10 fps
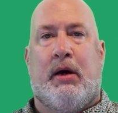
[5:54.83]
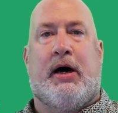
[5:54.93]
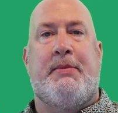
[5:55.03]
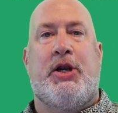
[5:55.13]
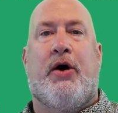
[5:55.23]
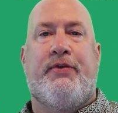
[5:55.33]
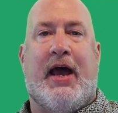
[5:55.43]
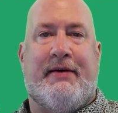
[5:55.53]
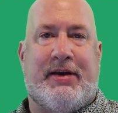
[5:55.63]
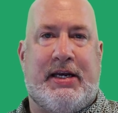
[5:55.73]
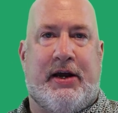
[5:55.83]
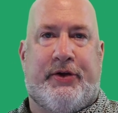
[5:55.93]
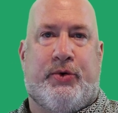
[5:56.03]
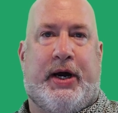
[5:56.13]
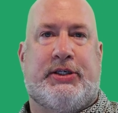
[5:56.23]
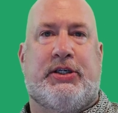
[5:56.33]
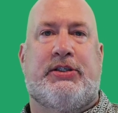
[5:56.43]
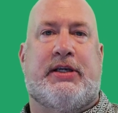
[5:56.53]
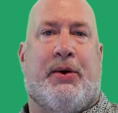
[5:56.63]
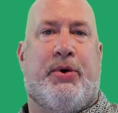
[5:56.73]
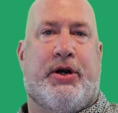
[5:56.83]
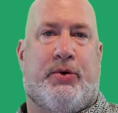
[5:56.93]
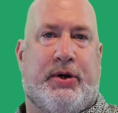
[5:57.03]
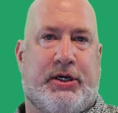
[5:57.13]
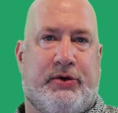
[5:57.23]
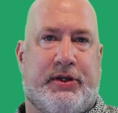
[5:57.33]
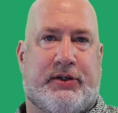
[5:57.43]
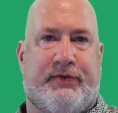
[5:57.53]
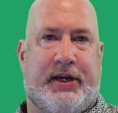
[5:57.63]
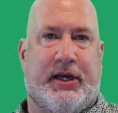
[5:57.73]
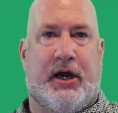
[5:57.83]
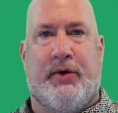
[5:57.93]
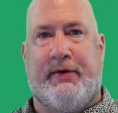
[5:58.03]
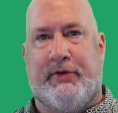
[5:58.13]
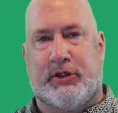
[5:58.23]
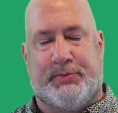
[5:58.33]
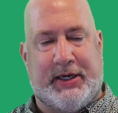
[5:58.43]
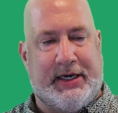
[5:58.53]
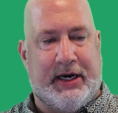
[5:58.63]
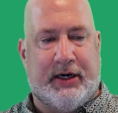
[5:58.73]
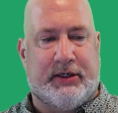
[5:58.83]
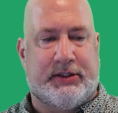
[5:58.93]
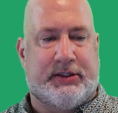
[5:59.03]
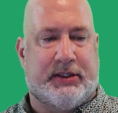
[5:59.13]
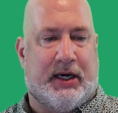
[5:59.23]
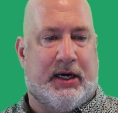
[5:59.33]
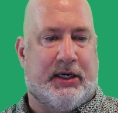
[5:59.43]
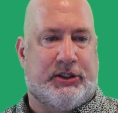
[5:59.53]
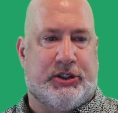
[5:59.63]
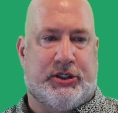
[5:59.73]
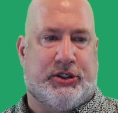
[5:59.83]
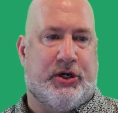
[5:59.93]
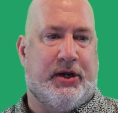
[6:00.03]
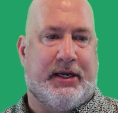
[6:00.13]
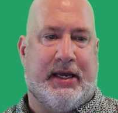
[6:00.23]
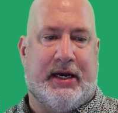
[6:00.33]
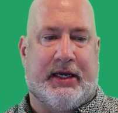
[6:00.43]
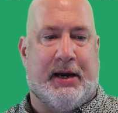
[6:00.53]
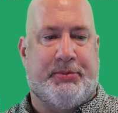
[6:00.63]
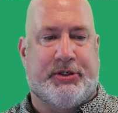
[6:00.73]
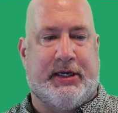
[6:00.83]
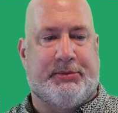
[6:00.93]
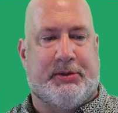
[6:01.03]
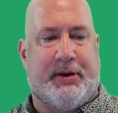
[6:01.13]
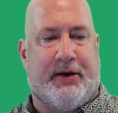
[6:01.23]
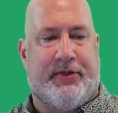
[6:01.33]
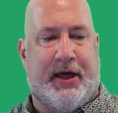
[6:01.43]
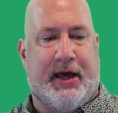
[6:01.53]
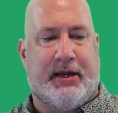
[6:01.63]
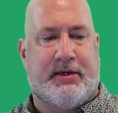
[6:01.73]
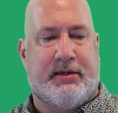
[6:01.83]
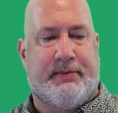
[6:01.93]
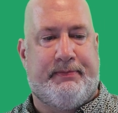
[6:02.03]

Let me know if you have any other questions. I wanted to redo this video, even though it's been years, uh, just to show you again a couple tips about that.